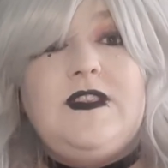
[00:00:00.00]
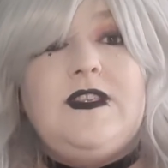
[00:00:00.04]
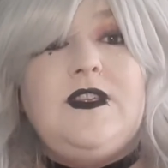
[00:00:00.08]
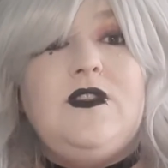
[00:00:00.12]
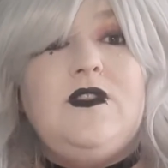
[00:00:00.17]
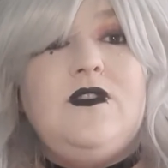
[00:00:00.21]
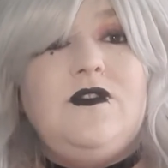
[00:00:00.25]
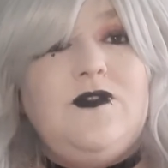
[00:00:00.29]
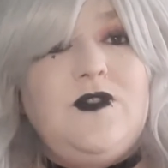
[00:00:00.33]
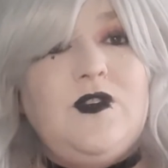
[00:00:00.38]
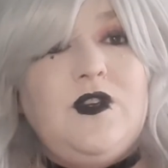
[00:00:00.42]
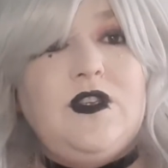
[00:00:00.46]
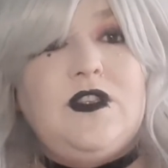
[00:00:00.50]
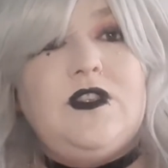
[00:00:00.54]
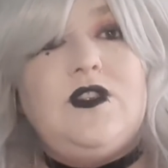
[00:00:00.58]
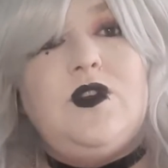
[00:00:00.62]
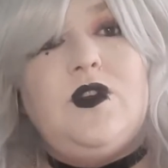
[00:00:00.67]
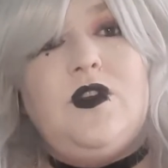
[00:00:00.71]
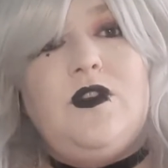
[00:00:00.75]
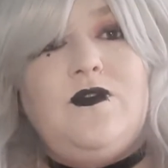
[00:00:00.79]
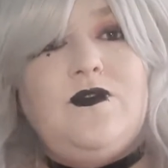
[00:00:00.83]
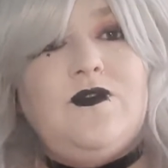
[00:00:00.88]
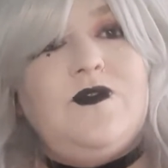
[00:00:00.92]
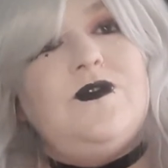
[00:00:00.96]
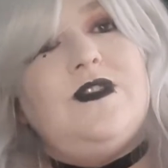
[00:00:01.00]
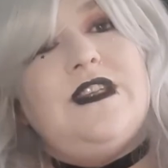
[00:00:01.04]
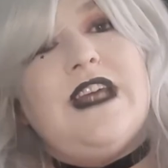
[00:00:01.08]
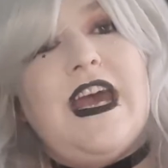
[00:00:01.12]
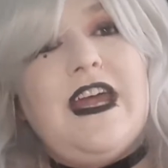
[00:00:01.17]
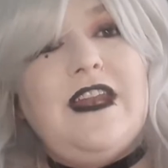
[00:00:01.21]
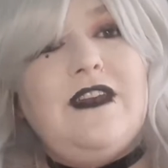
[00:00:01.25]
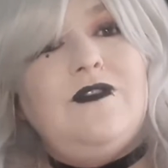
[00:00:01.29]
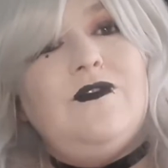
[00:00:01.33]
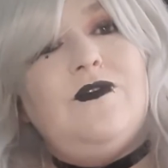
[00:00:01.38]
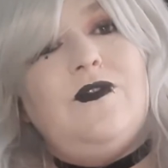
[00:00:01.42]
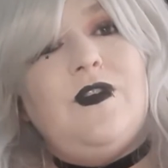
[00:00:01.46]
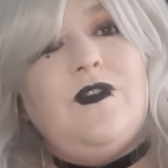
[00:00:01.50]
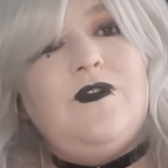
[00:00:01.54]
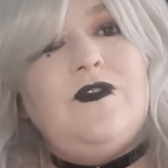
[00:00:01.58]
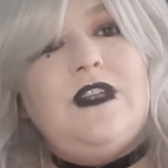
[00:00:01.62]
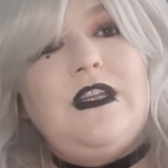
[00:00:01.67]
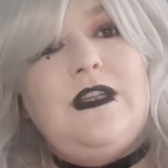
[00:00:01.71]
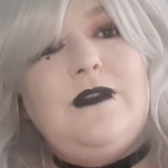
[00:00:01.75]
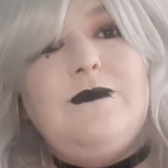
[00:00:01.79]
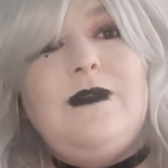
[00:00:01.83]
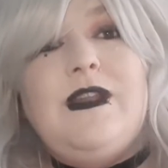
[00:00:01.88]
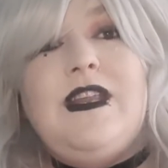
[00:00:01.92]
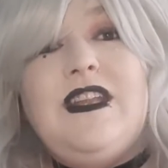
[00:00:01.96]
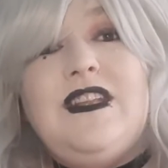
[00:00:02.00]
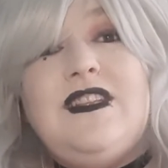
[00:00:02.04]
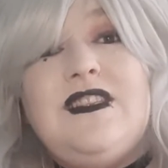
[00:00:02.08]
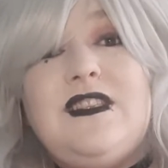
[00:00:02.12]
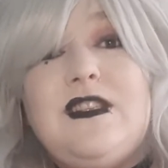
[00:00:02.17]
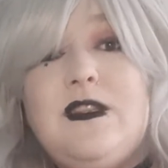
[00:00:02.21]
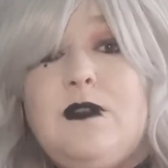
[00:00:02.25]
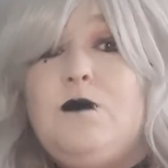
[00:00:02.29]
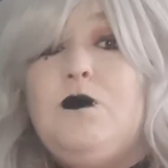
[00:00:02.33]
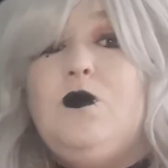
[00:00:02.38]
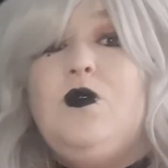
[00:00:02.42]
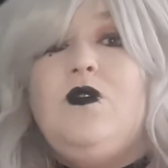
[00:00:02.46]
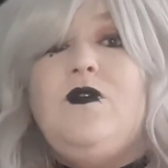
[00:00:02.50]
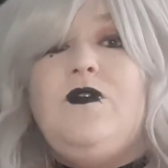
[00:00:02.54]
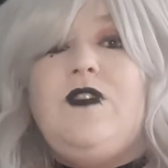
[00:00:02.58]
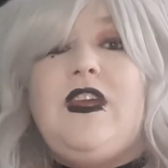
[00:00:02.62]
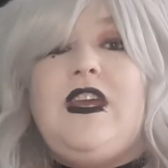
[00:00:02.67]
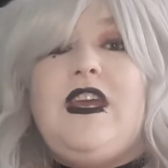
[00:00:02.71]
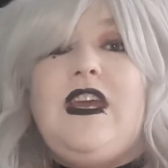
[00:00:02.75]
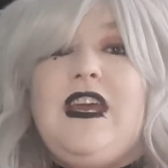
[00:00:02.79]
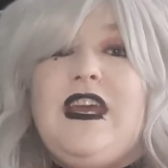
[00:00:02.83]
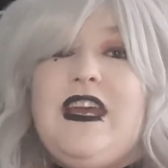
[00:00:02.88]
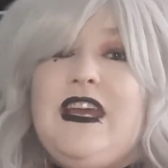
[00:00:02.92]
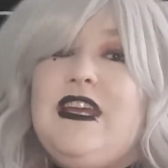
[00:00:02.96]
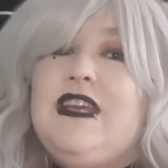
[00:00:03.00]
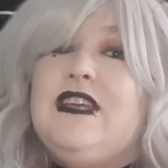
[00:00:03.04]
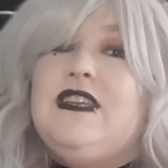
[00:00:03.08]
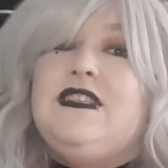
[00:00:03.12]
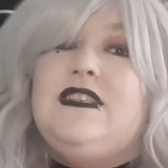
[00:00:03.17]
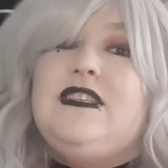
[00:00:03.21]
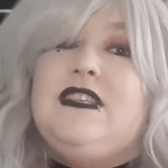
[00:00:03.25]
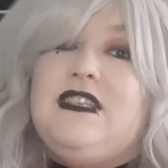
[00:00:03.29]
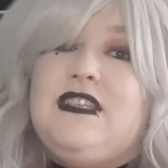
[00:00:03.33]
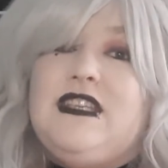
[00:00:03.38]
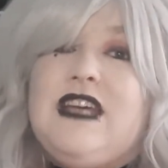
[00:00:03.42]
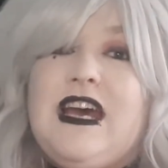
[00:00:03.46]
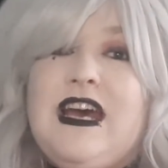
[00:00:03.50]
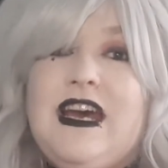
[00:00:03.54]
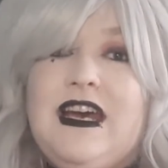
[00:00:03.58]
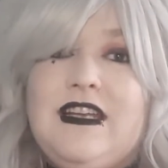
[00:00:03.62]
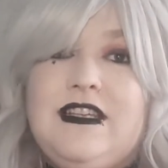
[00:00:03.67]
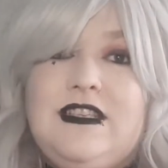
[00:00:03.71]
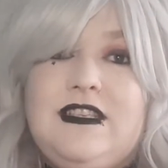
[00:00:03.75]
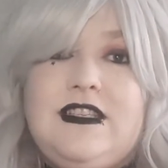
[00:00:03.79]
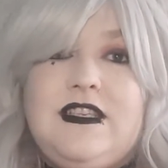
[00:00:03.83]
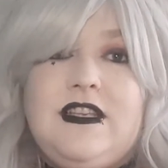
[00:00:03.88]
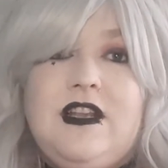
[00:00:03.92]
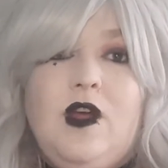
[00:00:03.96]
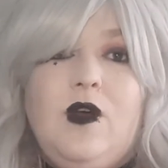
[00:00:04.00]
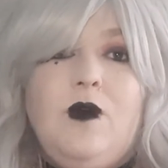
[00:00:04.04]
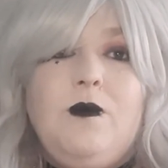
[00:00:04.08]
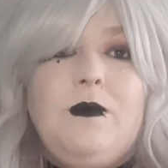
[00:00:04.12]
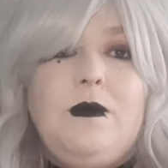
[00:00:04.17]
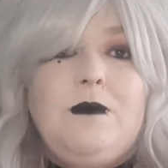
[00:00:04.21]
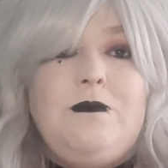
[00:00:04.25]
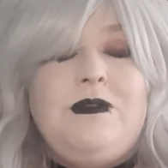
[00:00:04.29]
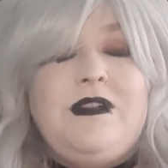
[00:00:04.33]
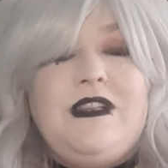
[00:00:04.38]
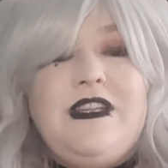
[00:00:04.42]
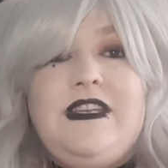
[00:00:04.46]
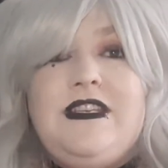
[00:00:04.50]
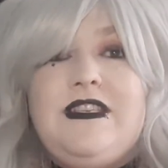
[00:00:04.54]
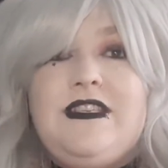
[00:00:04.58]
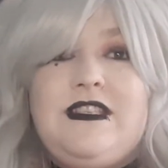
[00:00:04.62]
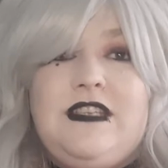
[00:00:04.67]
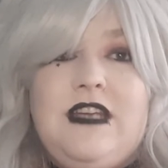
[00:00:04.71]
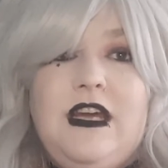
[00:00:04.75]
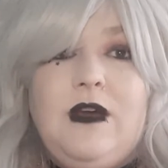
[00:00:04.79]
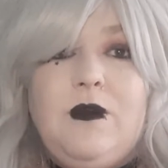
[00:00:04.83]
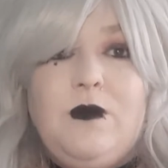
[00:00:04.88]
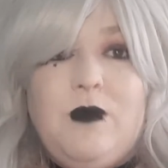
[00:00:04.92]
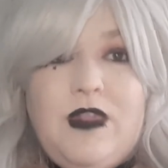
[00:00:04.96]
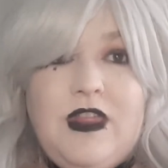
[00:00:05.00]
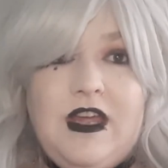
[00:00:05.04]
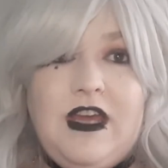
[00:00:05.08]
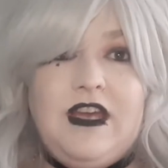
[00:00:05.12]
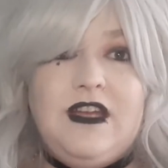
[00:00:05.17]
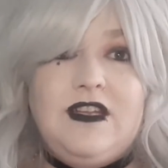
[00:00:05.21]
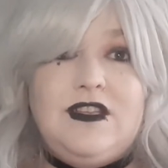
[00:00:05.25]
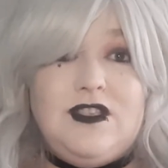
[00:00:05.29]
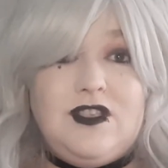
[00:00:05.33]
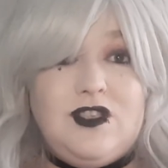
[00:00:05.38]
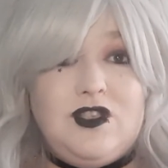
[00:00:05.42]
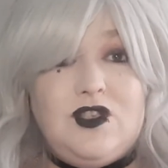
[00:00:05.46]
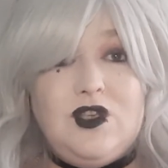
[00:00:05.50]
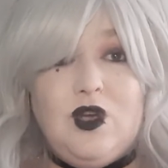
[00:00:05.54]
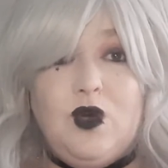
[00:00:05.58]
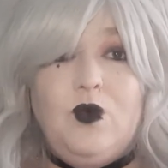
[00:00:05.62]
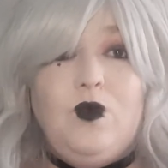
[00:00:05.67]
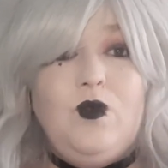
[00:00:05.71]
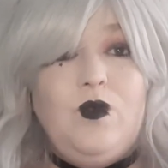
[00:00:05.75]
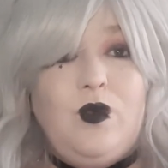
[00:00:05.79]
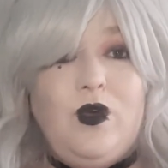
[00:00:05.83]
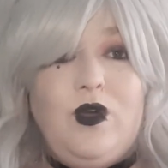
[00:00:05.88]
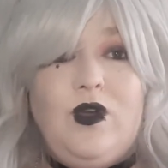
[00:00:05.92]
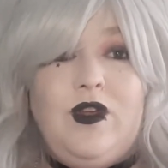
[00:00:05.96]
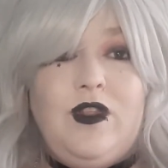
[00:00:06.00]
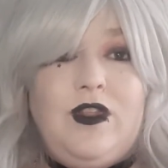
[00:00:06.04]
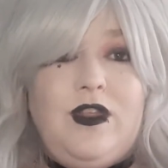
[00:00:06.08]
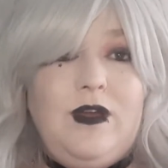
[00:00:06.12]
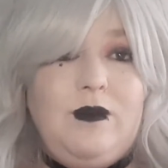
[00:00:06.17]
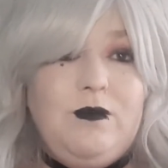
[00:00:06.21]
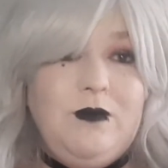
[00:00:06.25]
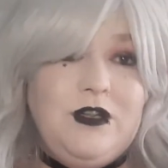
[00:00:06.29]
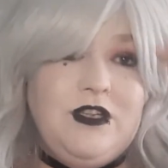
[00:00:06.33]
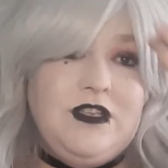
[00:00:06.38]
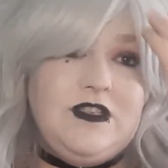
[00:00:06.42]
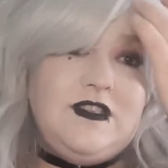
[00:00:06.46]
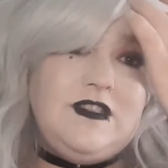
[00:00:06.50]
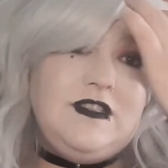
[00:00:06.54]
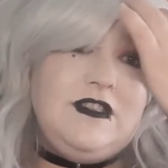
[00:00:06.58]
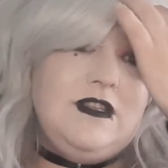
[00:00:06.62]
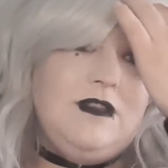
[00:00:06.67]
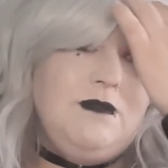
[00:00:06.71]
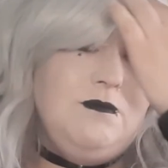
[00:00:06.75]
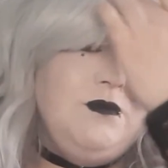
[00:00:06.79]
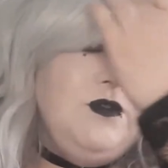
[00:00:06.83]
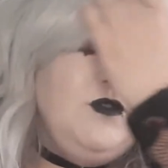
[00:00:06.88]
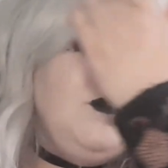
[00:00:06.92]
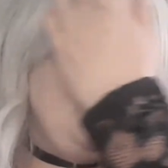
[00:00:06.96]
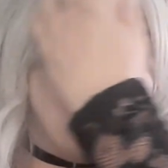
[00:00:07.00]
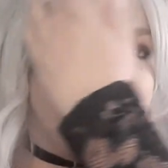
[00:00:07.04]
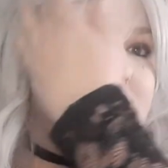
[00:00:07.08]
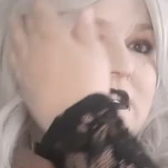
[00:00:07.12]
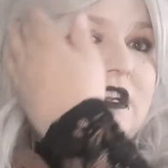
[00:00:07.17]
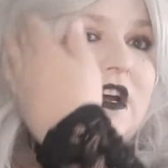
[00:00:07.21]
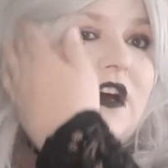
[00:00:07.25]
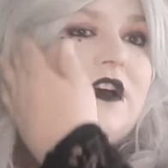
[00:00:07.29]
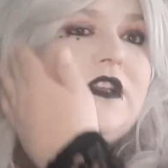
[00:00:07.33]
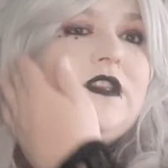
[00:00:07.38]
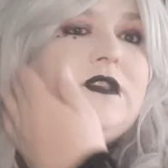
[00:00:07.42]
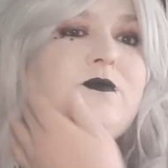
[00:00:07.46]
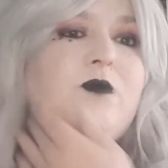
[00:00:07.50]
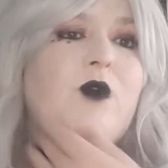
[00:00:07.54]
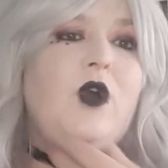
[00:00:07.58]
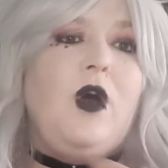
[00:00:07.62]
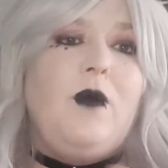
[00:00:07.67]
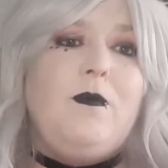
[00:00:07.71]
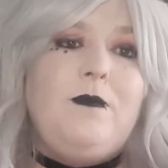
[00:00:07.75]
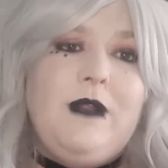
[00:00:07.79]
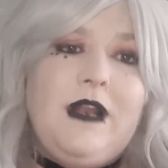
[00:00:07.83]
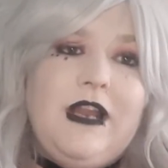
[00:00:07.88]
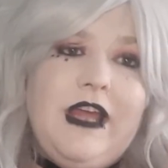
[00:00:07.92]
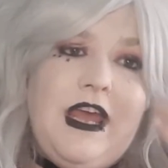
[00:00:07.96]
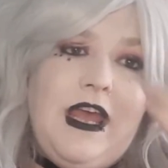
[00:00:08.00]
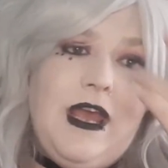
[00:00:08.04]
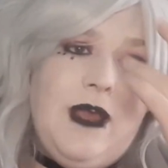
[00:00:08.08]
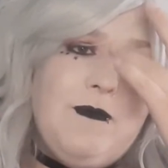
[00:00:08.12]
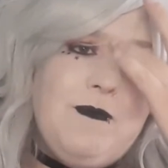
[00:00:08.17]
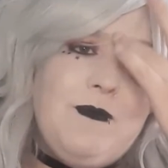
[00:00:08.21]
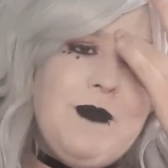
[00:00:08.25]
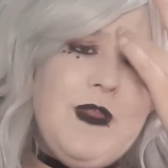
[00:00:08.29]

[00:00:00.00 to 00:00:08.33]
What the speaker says: So the first sort of 10-15 minutes of the movie is a tad slow, but please stick with it. It's so worth it once the movie starts properly.